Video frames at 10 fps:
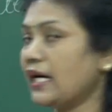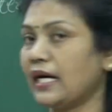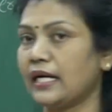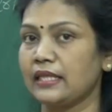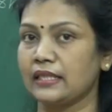
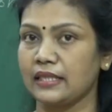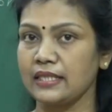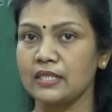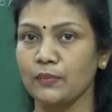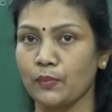under
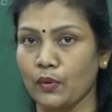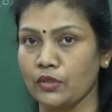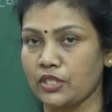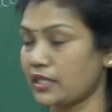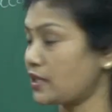this
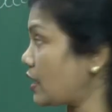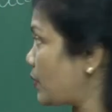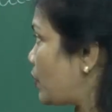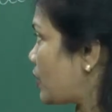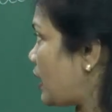project
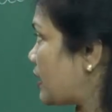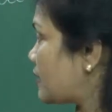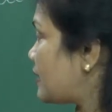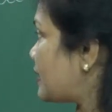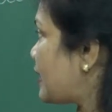report under
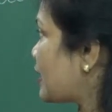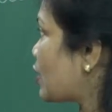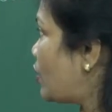the title